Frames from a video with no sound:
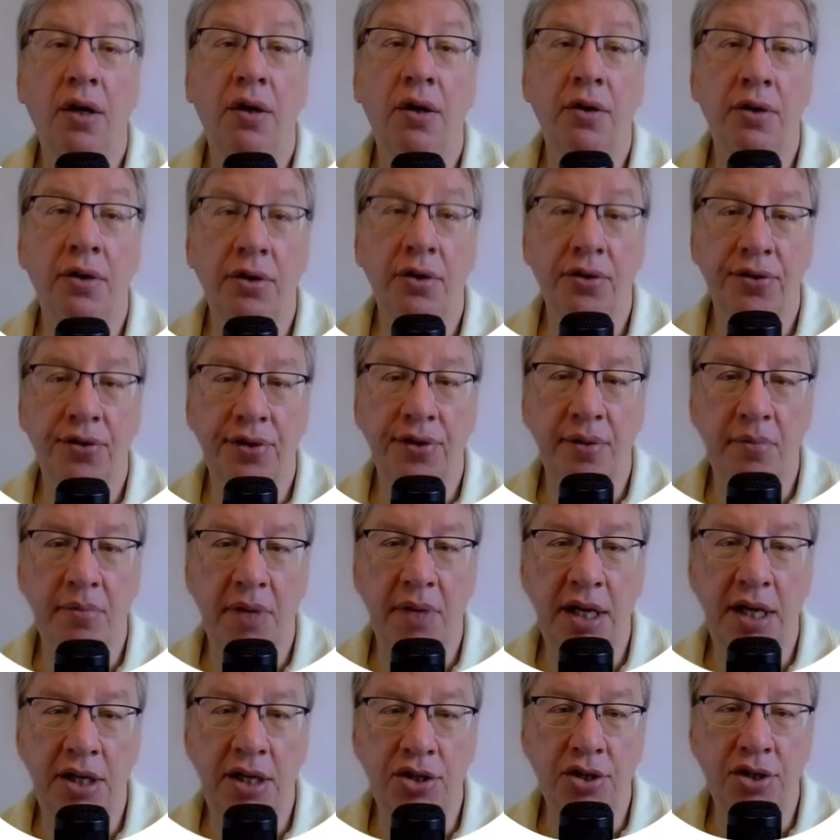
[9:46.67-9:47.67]
Ursa
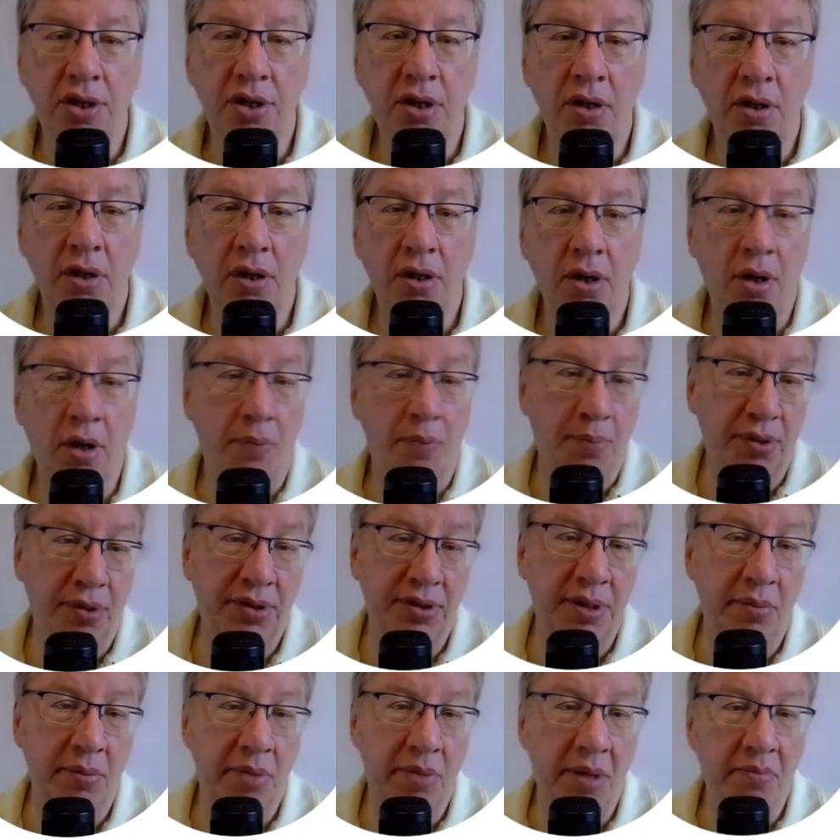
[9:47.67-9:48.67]
Major, or
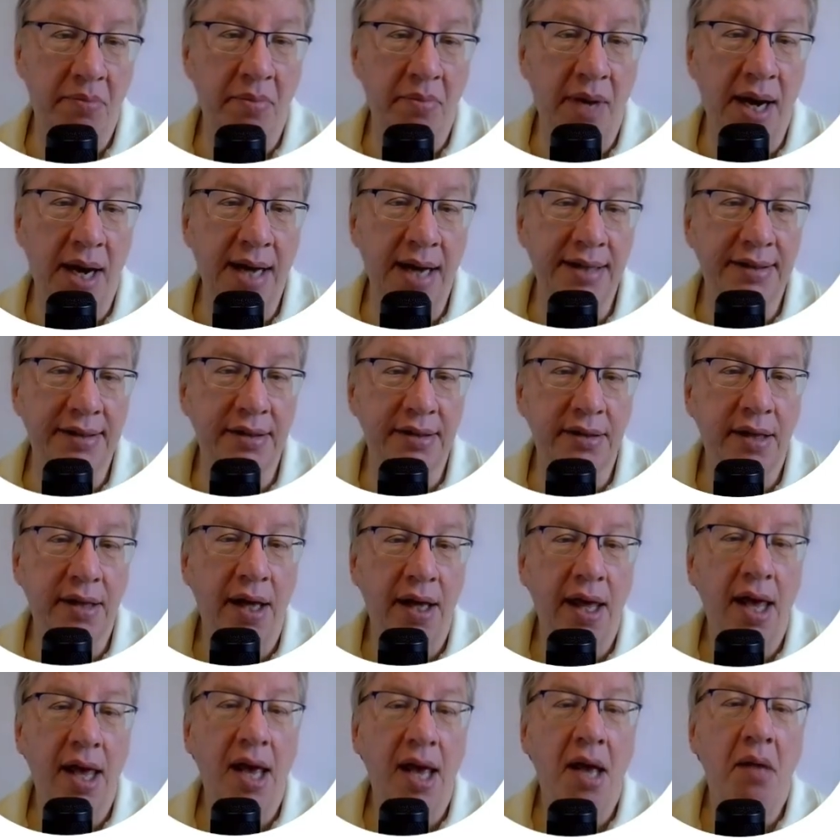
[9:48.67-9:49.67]
possibly Mysa,
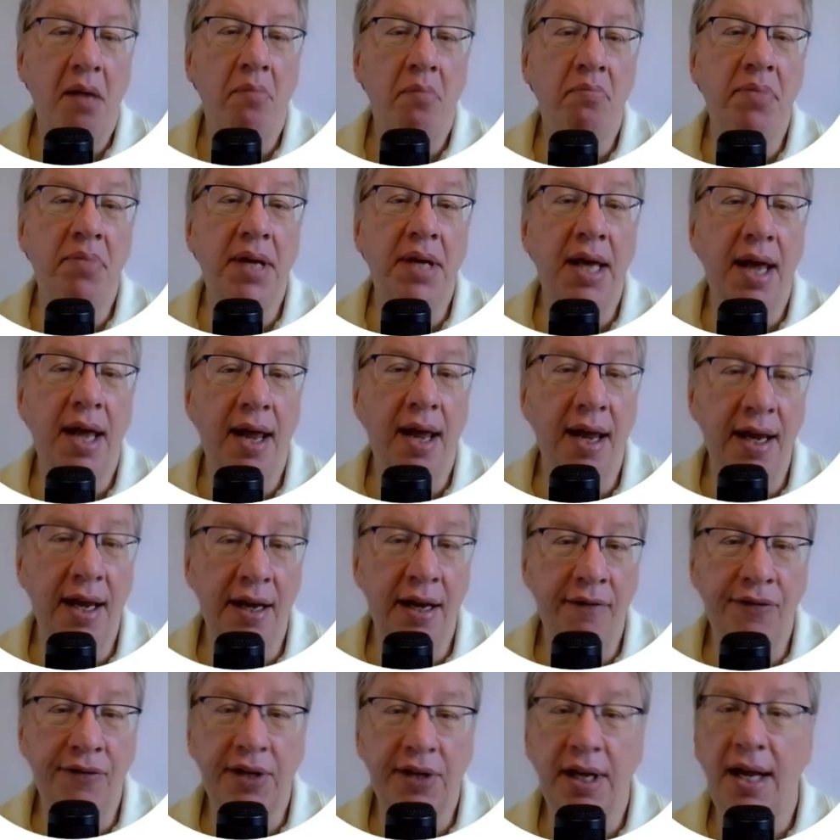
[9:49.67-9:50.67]

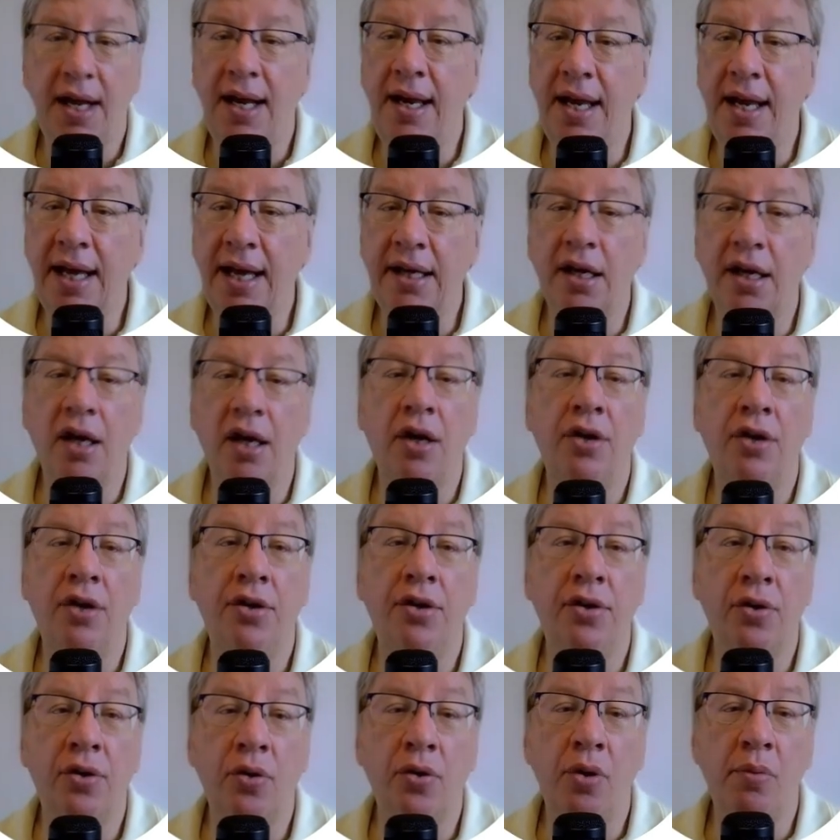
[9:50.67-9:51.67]
behaved like
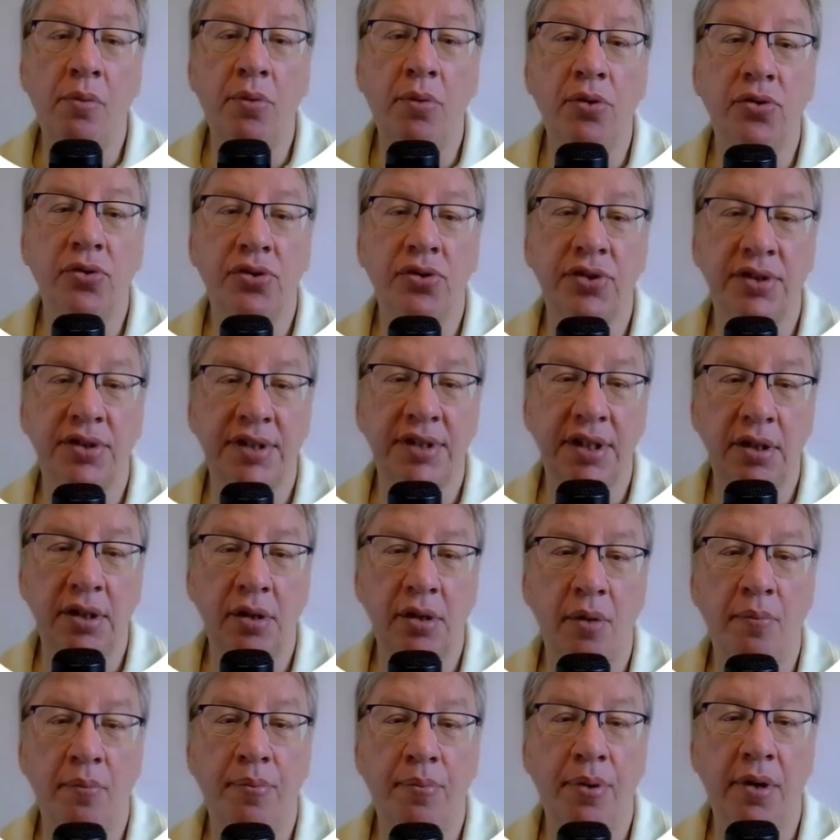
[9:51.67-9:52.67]
an almost
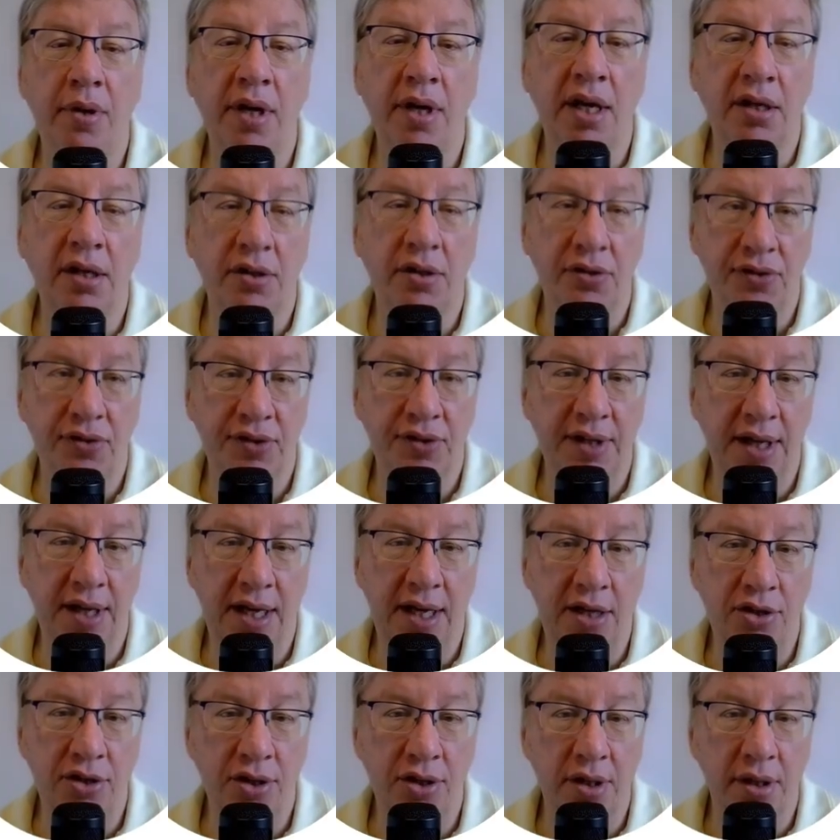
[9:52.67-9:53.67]
circumpolar
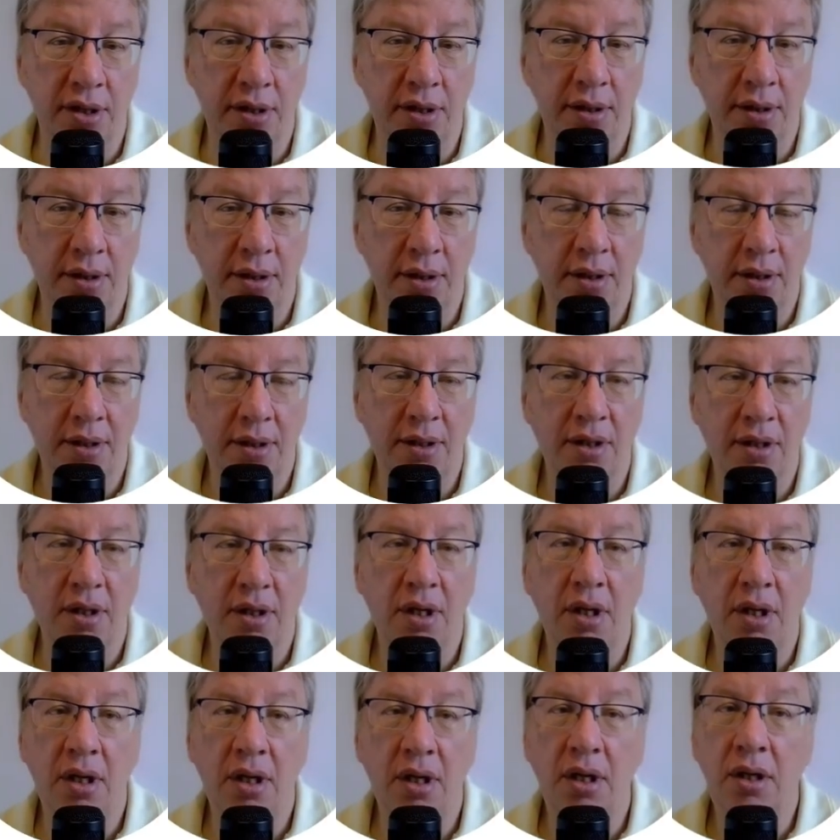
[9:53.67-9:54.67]
constellation.
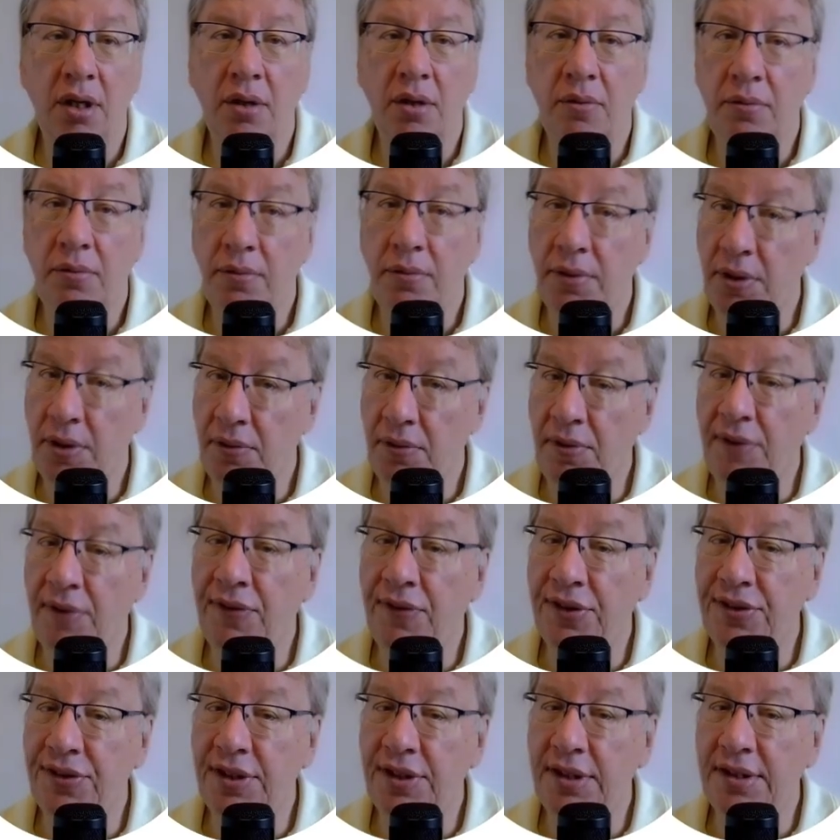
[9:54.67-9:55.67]
We'll
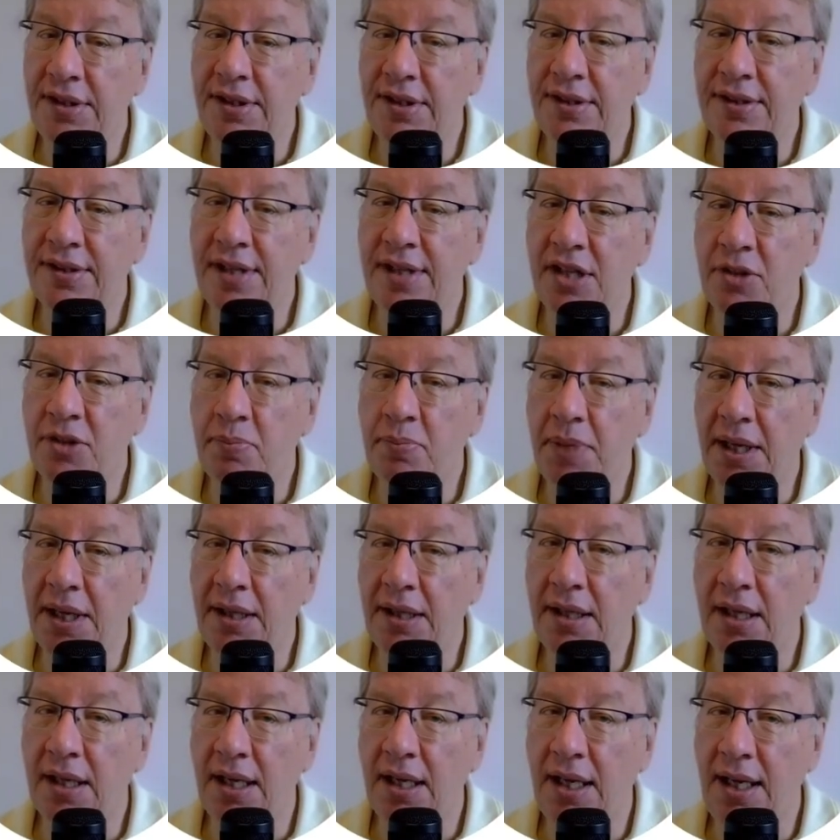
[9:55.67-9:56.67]
revisit this
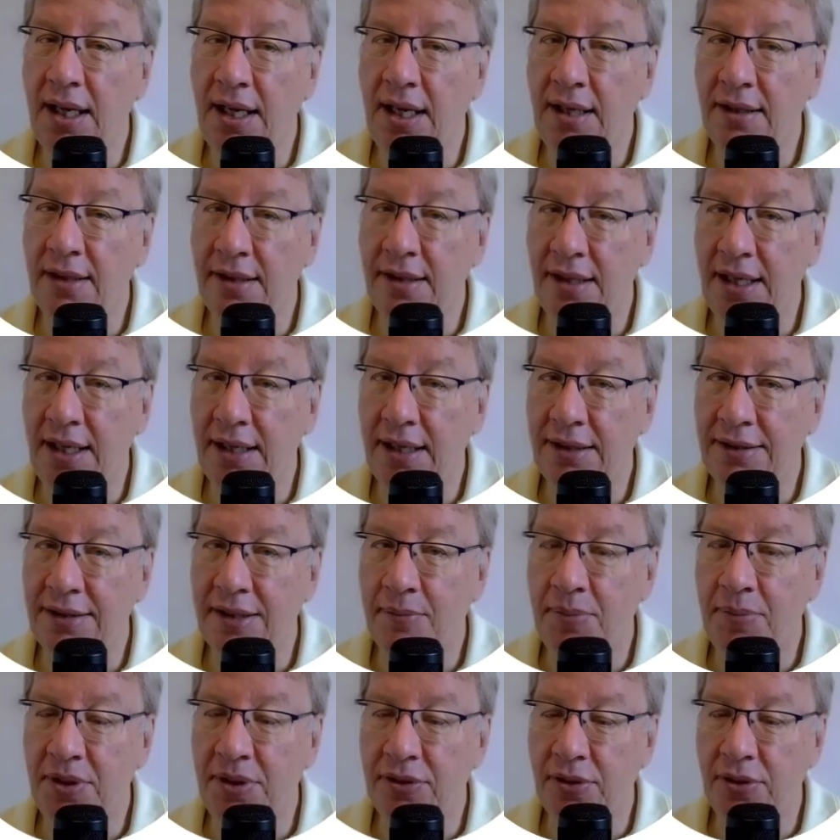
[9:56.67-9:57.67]
aspect in the
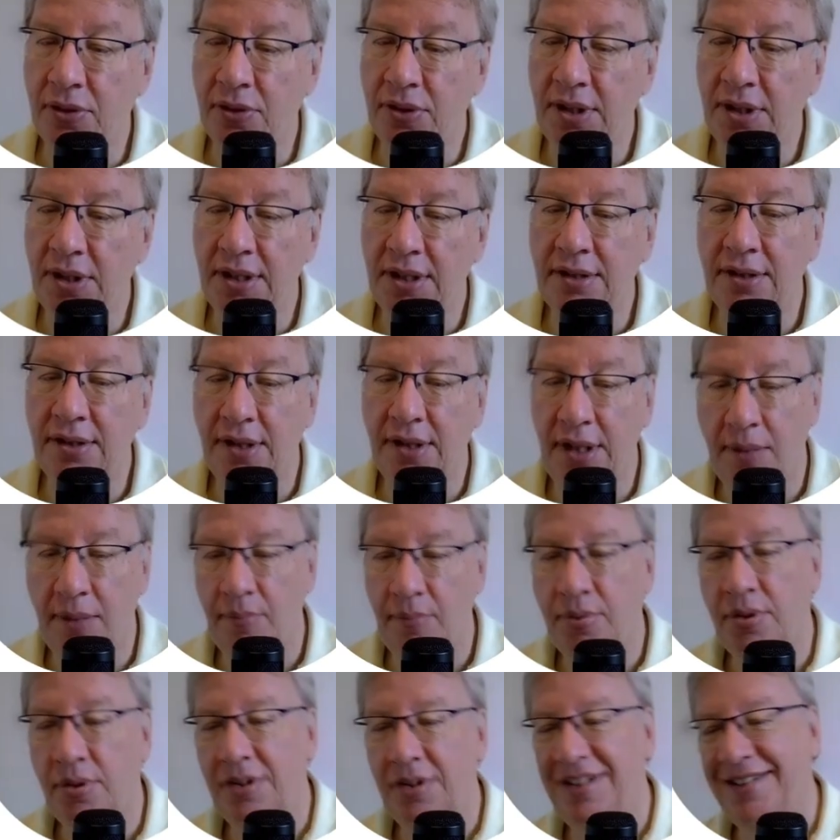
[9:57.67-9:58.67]
next episode. It's an
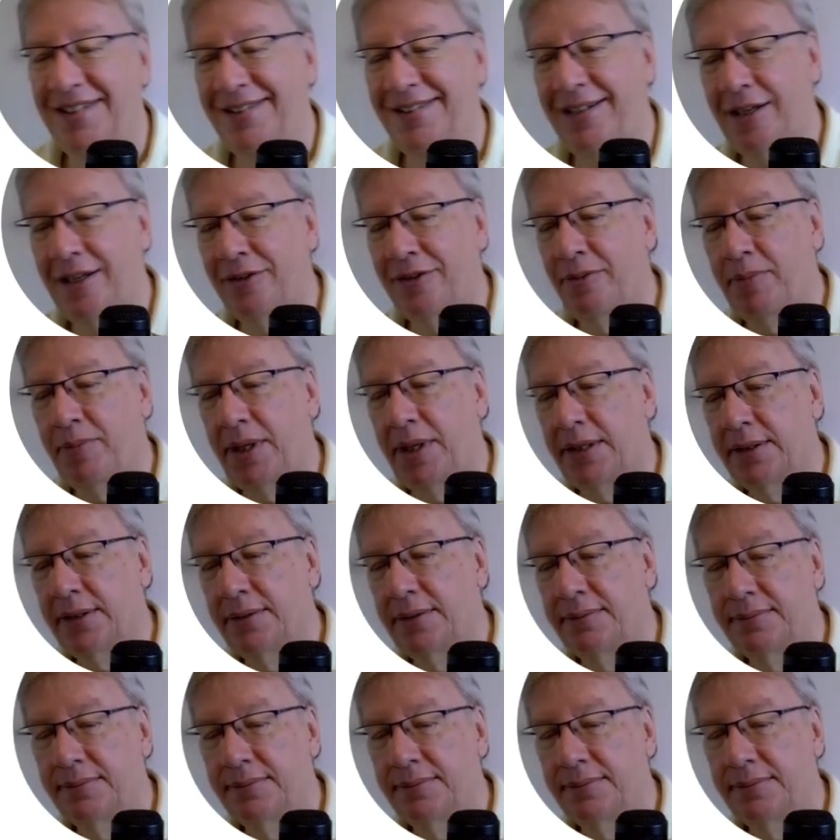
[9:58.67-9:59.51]
important aspect.